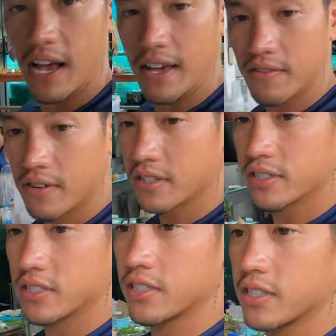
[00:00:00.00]
nine of
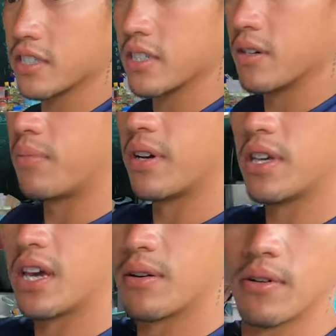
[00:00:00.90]
us. But
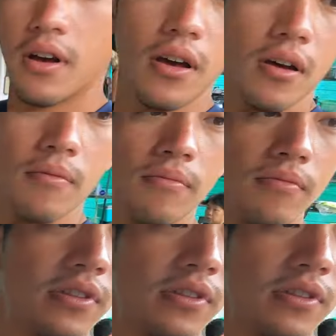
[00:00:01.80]
yeah, um,